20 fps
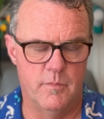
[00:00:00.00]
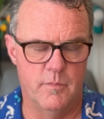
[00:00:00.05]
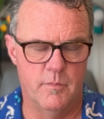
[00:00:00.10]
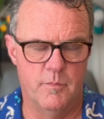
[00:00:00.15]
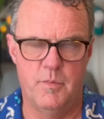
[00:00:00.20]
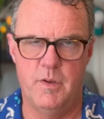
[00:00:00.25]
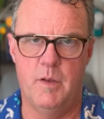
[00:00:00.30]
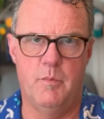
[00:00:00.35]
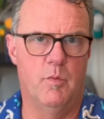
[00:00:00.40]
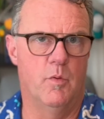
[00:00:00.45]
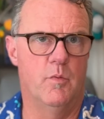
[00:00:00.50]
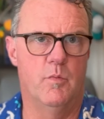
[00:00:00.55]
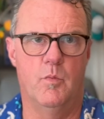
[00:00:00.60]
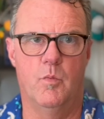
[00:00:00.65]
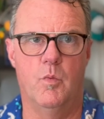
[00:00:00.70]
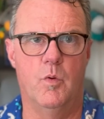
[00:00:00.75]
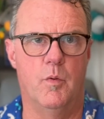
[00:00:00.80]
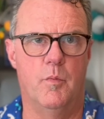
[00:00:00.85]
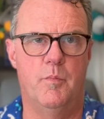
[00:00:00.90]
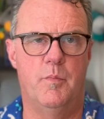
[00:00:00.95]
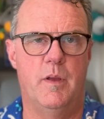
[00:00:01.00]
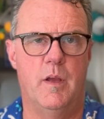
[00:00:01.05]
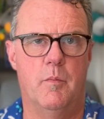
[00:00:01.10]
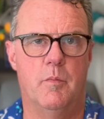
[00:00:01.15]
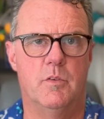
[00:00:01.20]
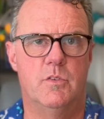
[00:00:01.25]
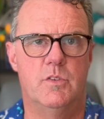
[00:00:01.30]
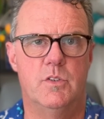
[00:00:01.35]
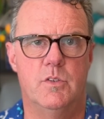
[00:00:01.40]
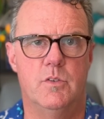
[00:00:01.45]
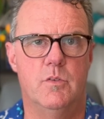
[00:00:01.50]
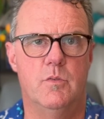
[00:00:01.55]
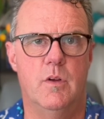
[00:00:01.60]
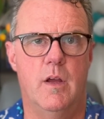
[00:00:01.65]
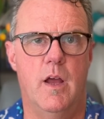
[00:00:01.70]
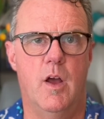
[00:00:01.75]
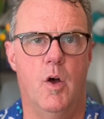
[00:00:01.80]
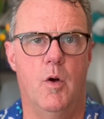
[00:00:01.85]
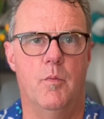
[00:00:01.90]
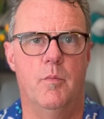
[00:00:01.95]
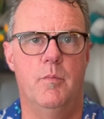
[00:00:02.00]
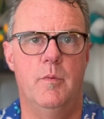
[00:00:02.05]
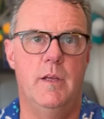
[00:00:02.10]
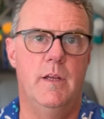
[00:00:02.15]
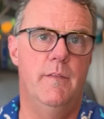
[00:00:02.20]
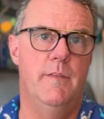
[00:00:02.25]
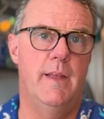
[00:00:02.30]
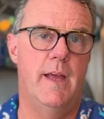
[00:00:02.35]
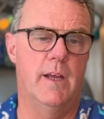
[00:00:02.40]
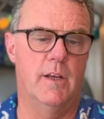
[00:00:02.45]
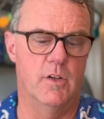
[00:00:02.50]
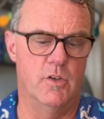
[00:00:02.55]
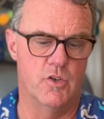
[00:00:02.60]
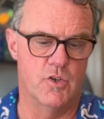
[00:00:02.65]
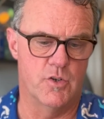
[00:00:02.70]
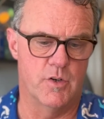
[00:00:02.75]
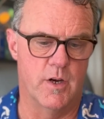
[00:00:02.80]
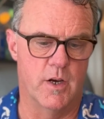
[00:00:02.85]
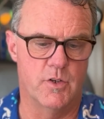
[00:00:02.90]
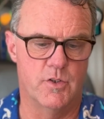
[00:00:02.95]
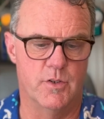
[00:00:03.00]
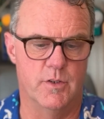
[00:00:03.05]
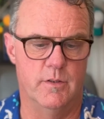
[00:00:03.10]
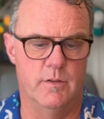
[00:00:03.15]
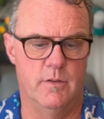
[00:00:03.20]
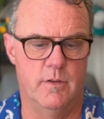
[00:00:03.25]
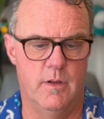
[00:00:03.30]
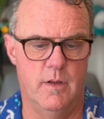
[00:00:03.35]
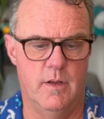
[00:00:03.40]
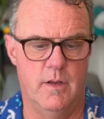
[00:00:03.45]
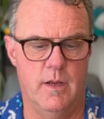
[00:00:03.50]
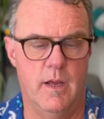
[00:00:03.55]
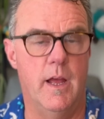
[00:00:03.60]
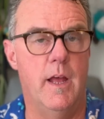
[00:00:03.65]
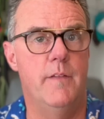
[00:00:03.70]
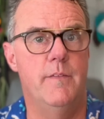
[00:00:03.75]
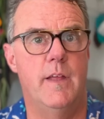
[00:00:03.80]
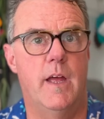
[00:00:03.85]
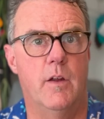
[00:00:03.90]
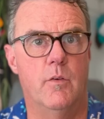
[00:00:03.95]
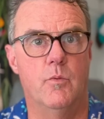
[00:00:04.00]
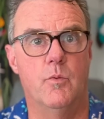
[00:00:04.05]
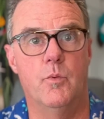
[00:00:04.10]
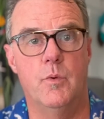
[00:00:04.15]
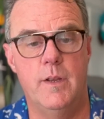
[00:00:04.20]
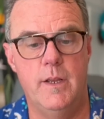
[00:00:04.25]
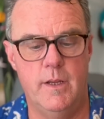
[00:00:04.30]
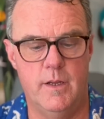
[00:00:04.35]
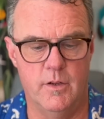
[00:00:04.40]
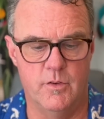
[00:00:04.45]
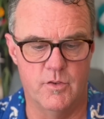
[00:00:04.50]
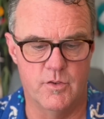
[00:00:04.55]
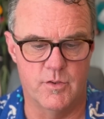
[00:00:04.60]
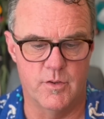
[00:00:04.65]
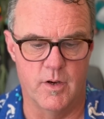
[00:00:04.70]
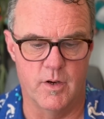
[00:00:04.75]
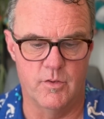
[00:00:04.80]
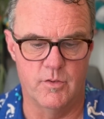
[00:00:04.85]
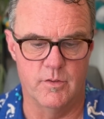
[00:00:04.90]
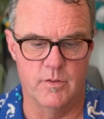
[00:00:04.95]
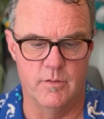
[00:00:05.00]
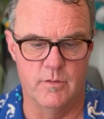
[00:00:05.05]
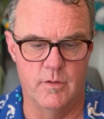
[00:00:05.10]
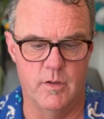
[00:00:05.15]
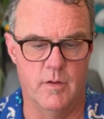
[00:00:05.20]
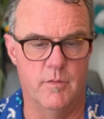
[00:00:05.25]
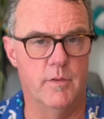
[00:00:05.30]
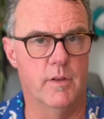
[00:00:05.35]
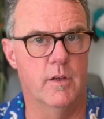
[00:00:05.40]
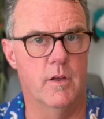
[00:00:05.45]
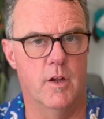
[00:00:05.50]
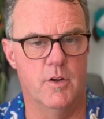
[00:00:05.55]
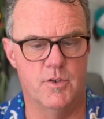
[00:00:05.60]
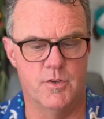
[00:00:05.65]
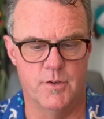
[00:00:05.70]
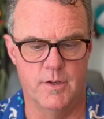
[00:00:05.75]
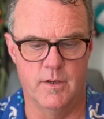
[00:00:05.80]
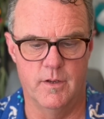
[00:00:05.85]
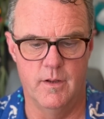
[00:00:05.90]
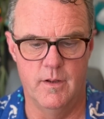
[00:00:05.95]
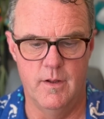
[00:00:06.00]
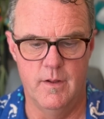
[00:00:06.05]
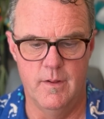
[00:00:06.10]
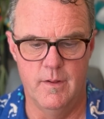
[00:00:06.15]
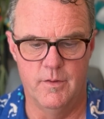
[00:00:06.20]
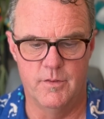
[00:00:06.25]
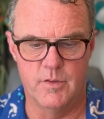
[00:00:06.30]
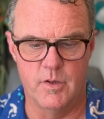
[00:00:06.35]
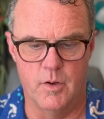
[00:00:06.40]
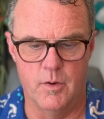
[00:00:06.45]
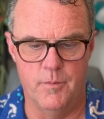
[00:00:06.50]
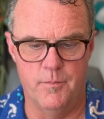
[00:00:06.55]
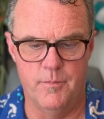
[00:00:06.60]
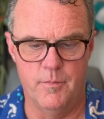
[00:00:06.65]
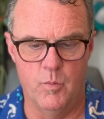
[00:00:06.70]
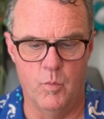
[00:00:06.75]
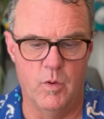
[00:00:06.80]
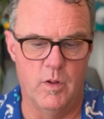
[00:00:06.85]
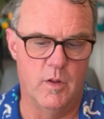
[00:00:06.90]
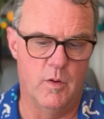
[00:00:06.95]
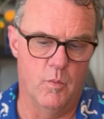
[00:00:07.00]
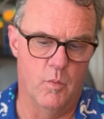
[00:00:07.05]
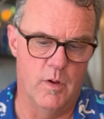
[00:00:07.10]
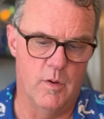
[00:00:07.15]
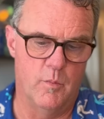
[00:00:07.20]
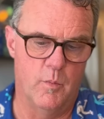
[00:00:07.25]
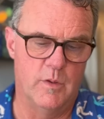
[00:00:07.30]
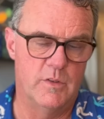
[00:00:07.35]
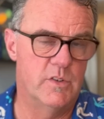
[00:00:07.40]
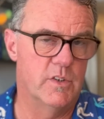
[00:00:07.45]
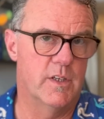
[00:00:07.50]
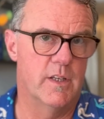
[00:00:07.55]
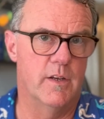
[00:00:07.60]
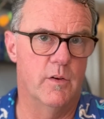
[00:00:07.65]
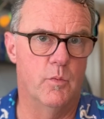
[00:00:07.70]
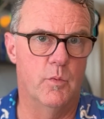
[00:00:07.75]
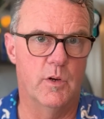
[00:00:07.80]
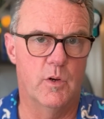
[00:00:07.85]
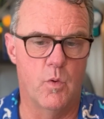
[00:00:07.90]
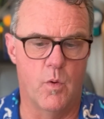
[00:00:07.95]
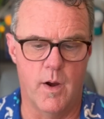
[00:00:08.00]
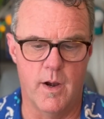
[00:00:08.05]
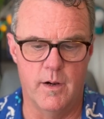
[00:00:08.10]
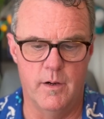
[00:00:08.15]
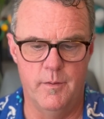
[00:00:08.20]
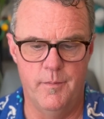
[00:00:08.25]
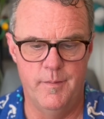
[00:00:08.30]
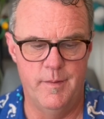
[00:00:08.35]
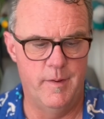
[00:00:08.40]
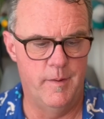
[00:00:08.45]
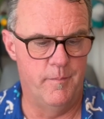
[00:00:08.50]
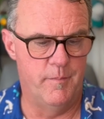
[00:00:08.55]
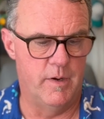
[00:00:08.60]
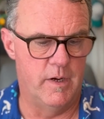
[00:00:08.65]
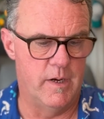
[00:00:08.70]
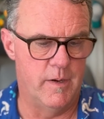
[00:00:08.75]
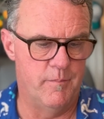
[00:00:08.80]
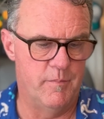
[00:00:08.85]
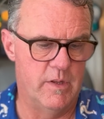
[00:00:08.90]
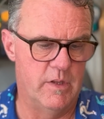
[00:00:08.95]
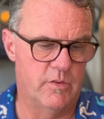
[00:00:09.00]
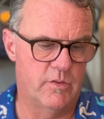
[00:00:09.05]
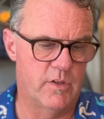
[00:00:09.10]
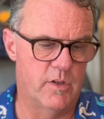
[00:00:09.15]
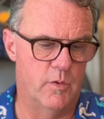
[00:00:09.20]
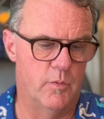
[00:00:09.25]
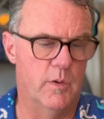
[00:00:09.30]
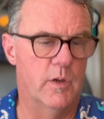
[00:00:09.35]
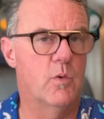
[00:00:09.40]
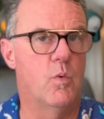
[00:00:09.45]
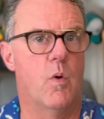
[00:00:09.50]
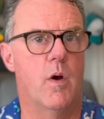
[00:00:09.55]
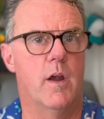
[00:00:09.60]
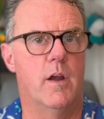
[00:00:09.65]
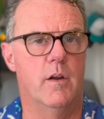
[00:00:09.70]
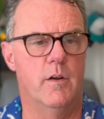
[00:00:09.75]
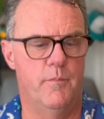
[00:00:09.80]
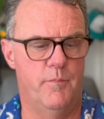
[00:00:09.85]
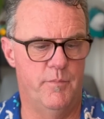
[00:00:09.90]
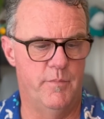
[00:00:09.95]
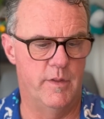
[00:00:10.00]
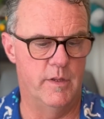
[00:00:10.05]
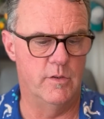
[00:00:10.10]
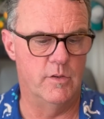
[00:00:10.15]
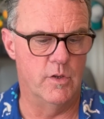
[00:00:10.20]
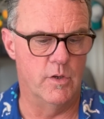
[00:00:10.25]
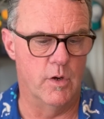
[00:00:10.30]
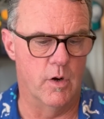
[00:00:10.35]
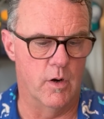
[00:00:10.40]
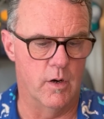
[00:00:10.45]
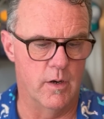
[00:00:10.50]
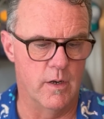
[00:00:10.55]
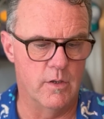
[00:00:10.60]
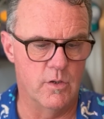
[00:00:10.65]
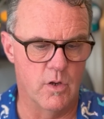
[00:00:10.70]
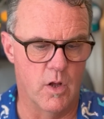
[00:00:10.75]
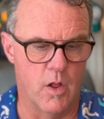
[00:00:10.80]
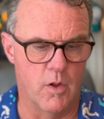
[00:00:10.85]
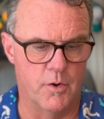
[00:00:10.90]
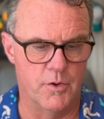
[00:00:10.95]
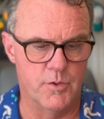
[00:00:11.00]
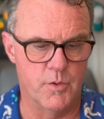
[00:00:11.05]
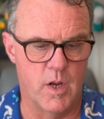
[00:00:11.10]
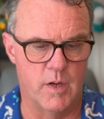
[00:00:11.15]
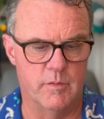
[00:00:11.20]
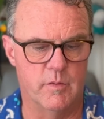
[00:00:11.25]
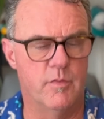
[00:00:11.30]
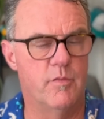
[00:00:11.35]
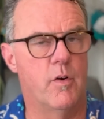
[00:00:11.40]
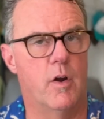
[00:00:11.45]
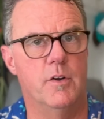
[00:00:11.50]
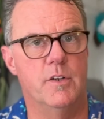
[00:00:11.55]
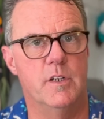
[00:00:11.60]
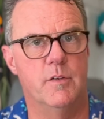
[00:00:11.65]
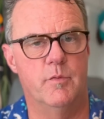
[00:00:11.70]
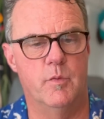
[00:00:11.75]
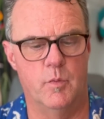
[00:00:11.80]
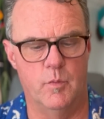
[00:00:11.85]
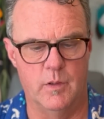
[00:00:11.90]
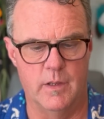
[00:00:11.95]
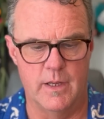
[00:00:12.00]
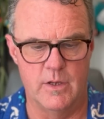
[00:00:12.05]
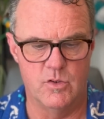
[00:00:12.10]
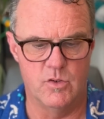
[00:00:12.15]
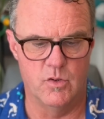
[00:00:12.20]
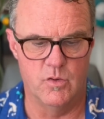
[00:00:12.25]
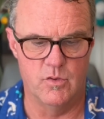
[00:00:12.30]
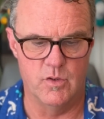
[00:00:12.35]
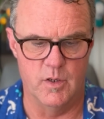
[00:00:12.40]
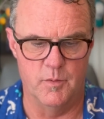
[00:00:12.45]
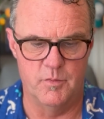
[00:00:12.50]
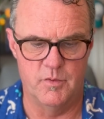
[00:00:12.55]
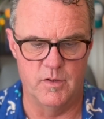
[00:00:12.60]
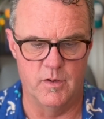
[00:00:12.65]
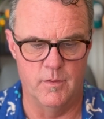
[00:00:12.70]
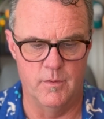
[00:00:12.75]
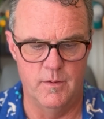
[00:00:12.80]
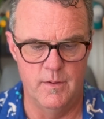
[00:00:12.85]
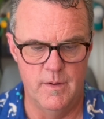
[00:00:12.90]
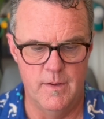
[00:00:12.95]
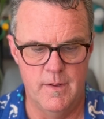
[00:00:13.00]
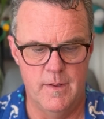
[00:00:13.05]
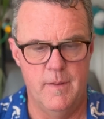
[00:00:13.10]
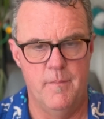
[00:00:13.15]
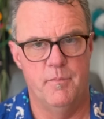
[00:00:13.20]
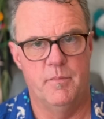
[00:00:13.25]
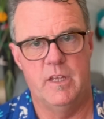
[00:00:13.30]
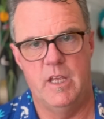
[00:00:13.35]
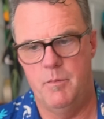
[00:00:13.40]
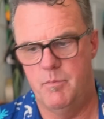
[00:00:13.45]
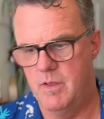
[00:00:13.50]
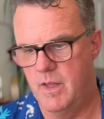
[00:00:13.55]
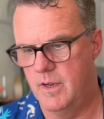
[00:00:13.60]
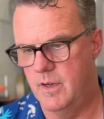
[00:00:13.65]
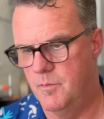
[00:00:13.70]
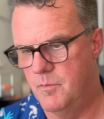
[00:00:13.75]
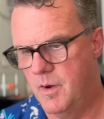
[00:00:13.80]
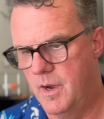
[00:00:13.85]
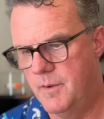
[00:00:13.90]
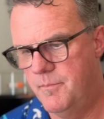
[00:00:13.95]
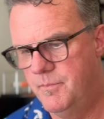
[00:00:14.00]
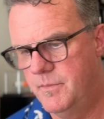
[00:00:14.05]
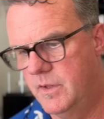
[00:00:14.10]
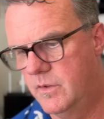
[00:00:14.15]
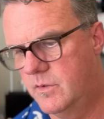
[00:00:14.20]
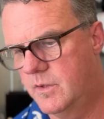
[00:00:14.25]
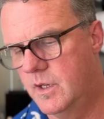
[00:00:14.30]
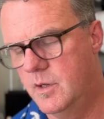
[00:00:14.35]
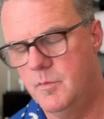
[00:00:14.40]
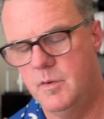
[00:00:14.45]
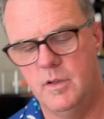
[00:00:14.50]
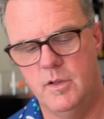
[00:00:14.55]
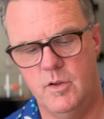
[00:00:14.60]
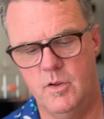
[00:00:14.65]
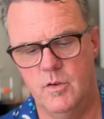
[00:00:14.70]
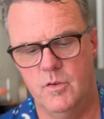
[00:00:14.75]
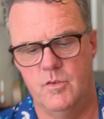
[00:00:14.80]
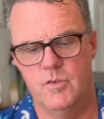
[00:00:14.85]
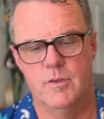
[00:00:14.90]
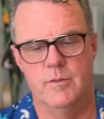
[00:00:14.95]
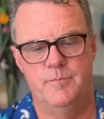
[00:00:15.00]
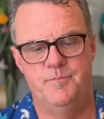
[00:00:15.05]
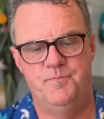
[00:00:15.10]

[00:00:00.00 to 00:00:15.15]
people will be able to help in that construction and that reconstruction of the country. So, what's it going to require? It's going to require the dinar and dollar to have a far different relationship. So keep that in mind. It's going to be huge.